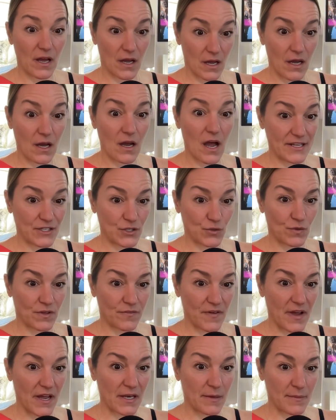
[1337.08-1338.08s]
I do the
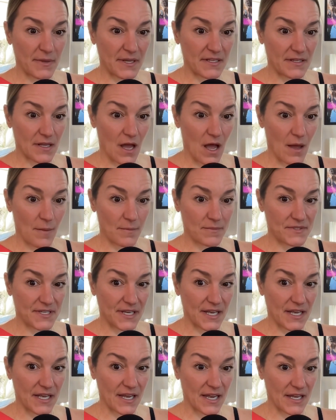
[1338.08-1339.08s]
vitamin,
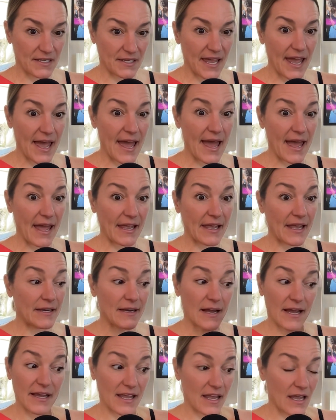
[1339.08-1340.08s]
D and K, and
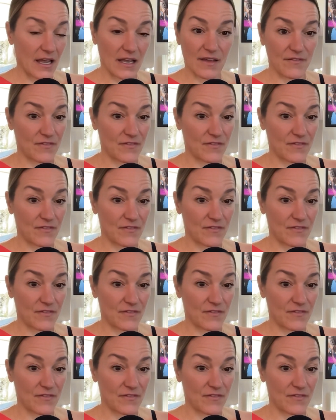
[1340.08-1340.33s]
I give it